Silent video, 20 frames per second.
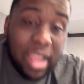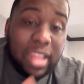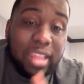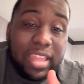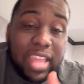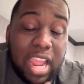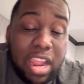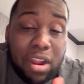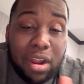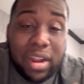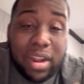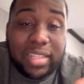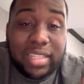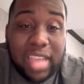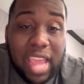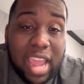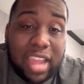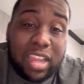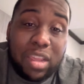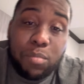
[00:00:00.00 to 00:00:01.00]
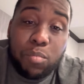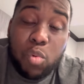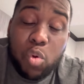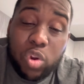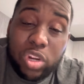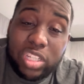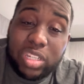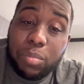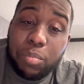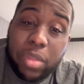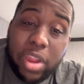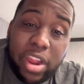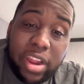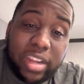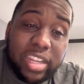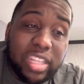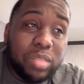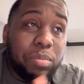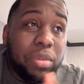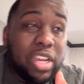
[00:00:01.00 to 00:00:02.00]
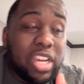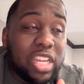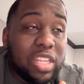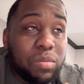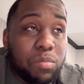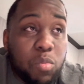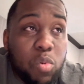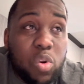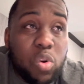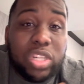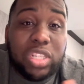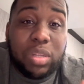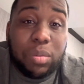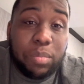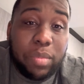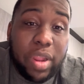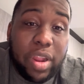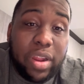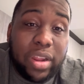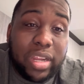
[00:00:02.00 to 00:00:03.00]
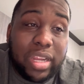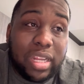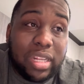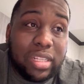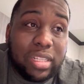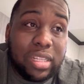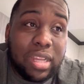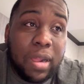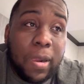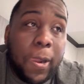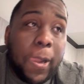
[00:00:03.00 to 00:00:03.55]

they are attacking Moorish Americans because Moorish Americans